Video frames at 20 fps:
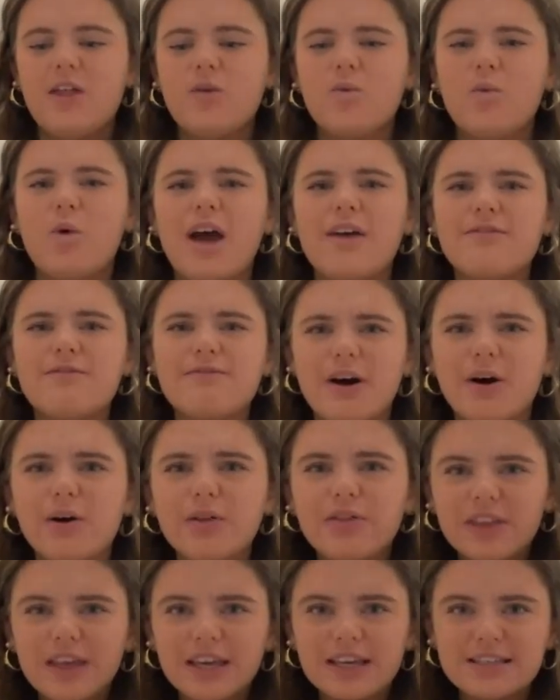and why I
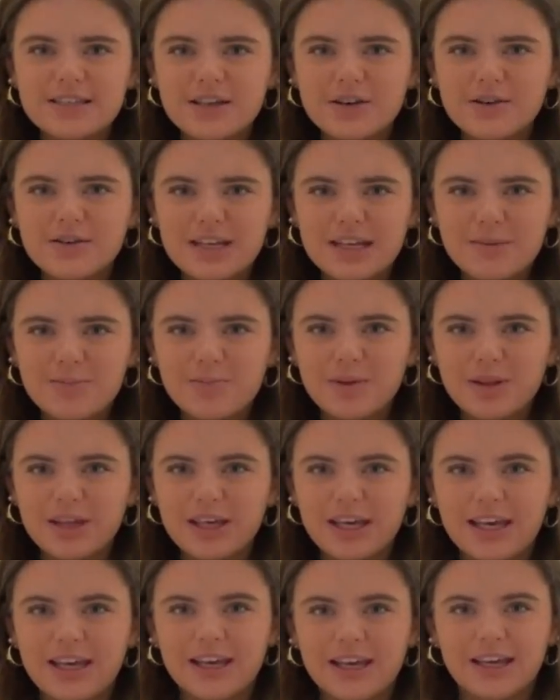felt things so
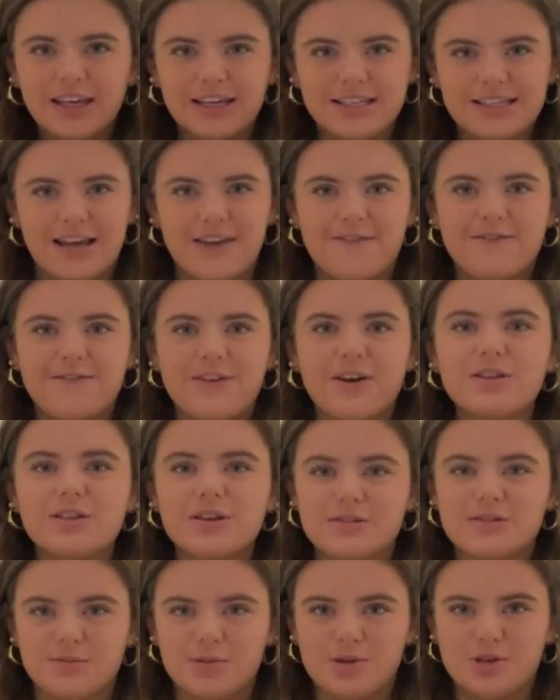deeply, because I felt
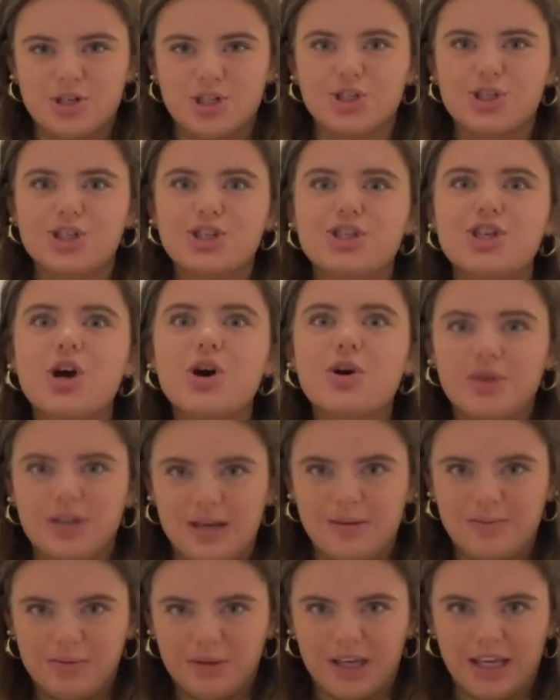those emotions so
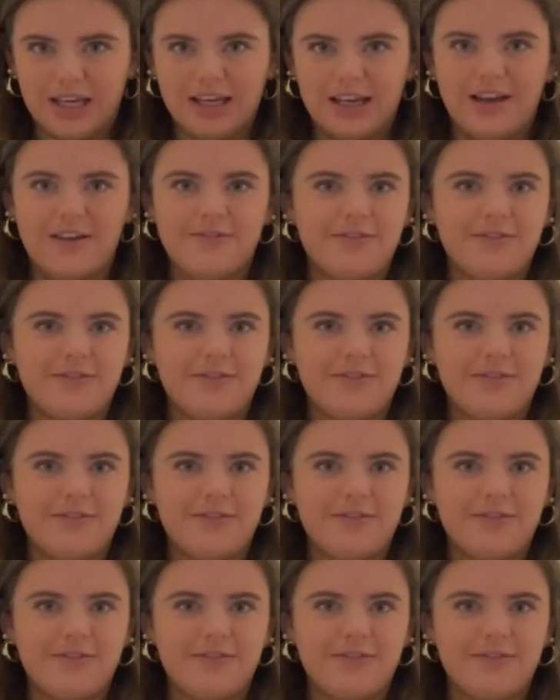deeply.